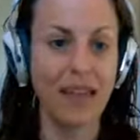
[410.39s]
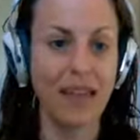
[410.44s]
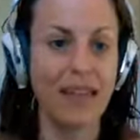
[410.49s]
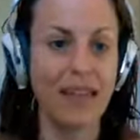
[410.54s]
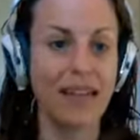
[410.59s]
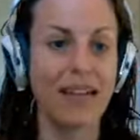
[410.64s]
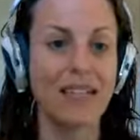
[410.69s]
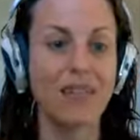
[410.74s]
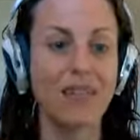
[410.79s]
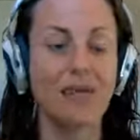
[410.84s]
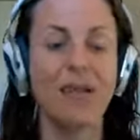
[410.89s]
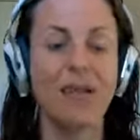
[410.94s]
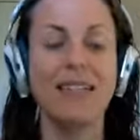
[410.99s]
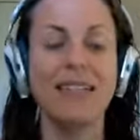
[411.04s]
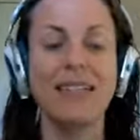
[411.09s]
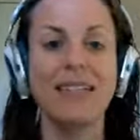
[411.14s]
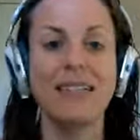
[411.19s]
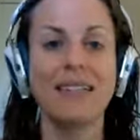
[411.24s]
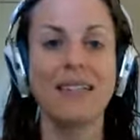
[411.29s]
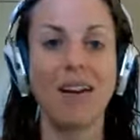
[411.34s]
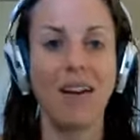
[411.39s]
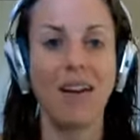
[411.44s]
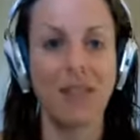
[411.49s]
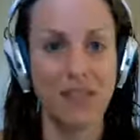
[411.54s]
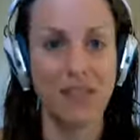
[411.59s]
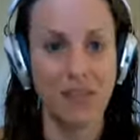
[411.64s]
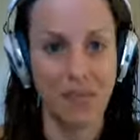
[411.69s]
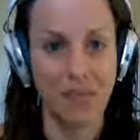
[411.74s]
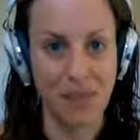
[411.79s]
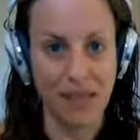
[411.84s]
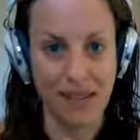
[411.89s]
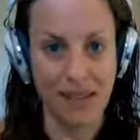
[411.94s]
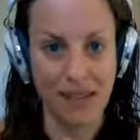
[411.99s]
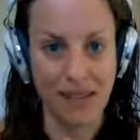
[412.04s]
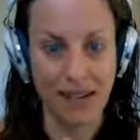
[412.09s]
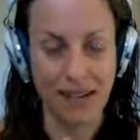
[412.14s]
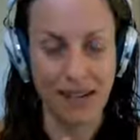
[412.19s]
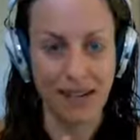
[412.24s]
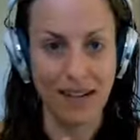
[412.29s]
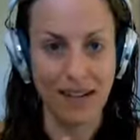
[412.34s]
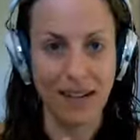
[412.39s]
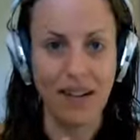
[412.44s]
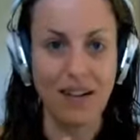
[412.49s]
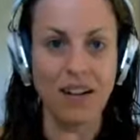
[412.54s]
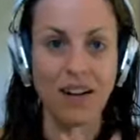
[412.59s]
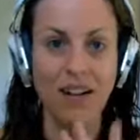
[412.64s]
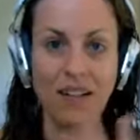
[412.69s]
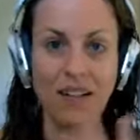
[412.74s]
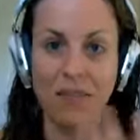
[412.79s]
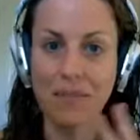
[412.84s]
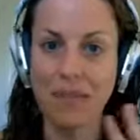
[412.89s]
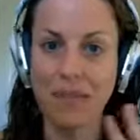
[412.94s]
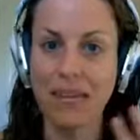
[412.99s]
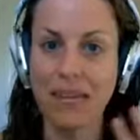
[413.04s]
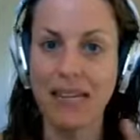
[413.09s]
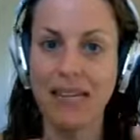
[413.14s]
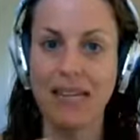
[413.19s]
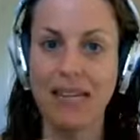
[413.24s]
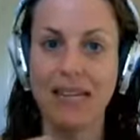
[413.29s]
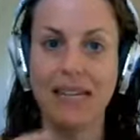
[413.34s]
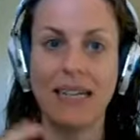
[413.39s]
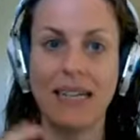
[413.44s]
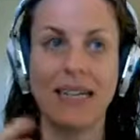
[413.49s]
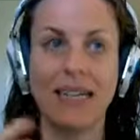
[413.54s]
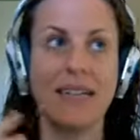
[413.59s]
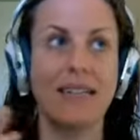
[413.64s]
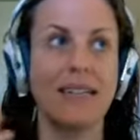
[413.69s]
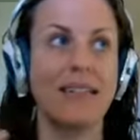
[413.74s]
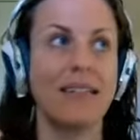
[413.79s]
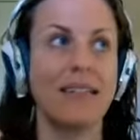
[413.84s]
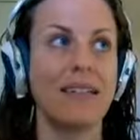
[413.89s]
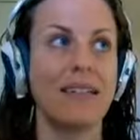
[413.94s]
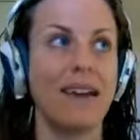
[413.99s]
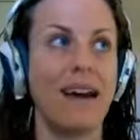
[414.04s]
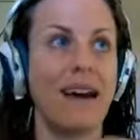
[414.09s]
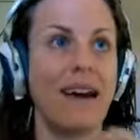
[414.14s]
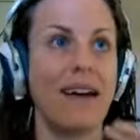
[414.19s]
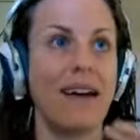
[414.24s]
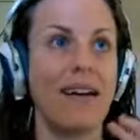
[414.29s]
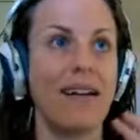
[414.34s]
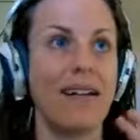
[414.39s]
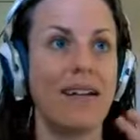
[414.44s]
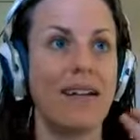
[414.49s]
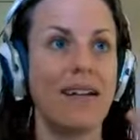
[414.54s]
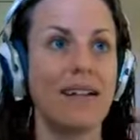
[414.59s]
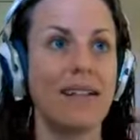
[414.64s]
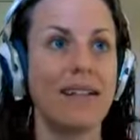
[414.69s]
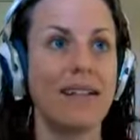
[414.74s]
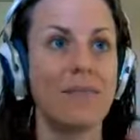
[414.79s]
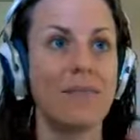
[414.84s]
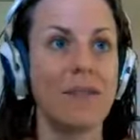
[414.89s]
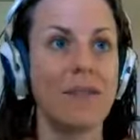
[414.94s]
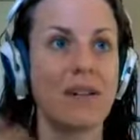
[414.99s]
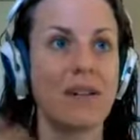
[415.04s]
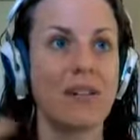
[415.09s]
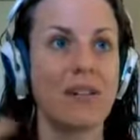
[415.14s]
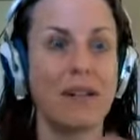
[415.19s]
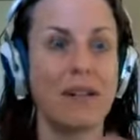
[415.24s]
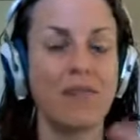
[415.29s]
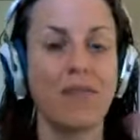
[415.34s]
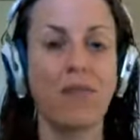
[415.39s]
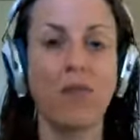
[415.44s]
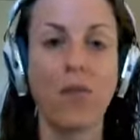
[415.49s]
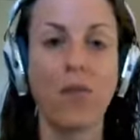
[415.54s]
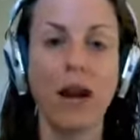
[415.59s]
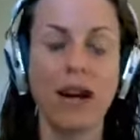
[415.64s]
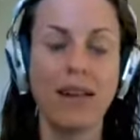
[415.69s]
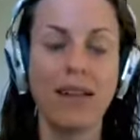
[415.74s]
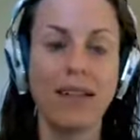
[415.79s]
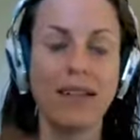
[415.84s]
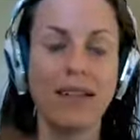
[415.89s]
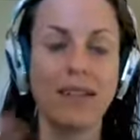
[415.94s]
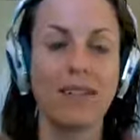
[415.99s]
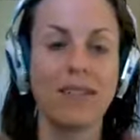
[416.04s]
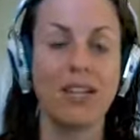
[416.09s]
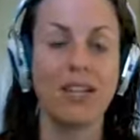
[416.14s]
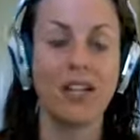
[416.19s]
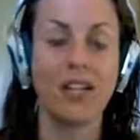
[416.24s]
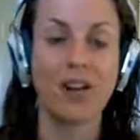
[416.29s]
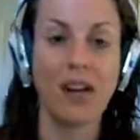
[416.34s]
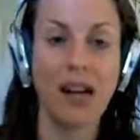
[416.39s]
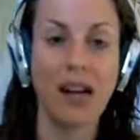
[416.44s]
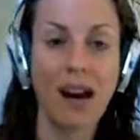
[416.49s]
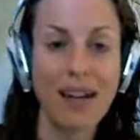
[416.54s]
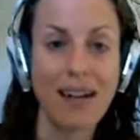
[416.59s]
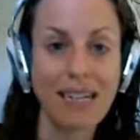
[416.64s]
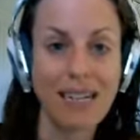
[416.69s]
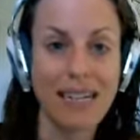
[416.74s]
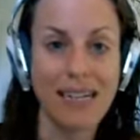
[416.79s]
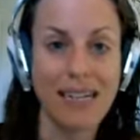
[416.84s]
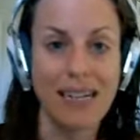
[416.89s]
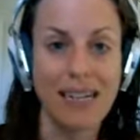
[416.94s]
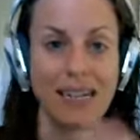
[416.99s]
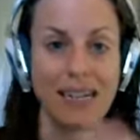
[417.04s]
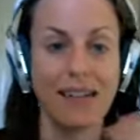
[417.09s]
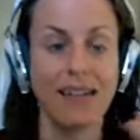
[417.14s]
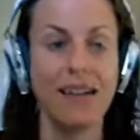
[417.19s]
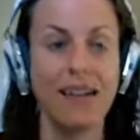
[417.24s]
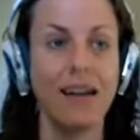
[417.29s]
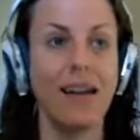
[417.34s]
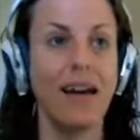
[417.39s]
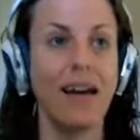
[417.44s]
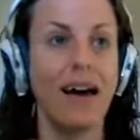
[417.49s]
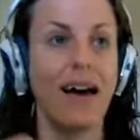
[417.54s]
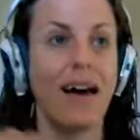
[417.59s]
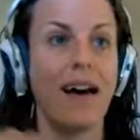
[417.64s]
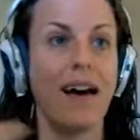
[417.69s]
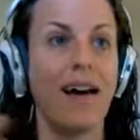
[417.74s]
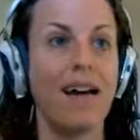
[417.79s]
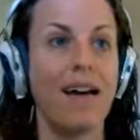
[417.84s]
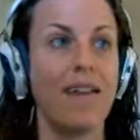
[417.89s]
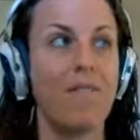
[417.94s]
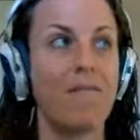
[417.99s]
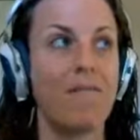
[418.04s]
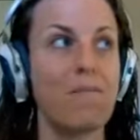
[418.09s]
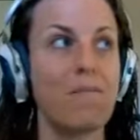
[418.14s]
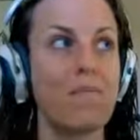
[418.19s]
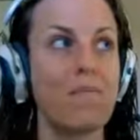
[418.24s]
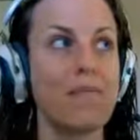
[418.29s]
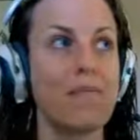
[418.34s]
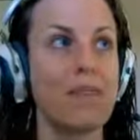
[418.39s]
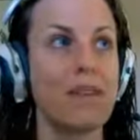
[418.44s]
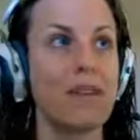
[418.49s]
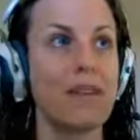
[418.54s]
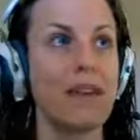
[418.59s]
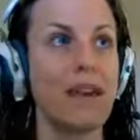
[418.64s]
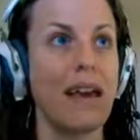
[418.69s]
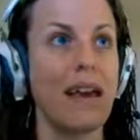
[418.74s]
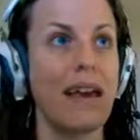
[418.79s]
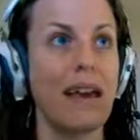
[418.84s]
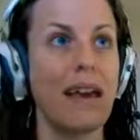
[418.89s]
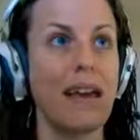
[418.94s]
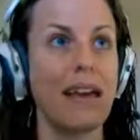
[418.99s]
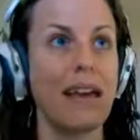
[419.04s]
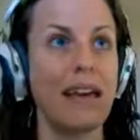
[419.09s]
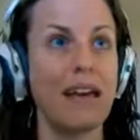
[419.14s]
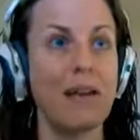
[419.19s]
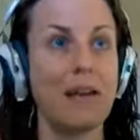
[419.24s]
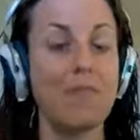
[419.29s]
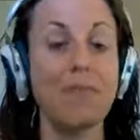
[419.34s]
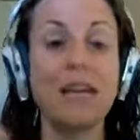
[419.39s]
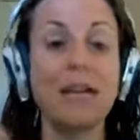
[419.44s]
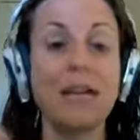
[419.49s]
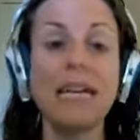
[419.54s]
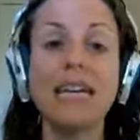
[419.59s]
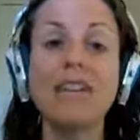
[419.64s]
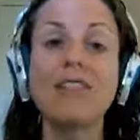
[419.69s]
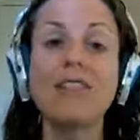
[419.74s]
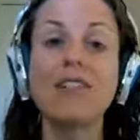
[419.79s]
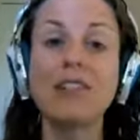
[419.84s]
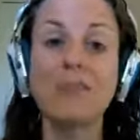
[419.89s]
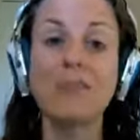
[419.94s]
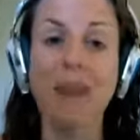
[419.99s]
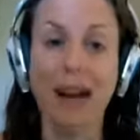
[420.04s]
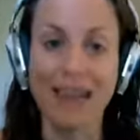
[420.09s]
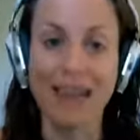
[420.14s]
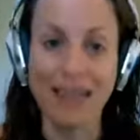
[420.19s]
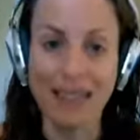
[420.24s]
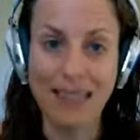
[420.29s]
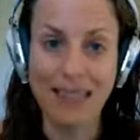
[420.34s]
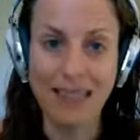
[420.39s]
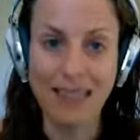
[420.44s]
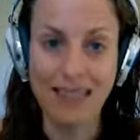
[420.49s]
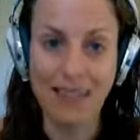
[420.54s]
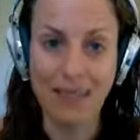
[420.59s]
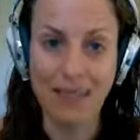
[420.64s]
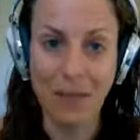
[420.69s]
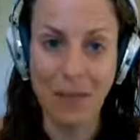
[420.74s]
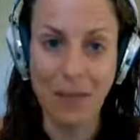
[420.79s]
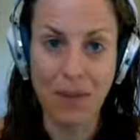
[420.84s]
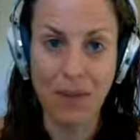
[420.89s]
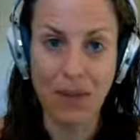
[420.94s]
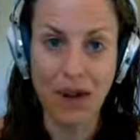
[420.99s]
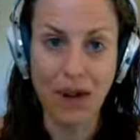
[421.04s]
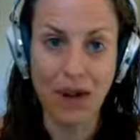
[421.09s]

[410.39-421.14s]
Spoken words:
Next one is contemplating. Contemplating is a similar type of awareness, of curiosity, um, a beginner's mind, some people call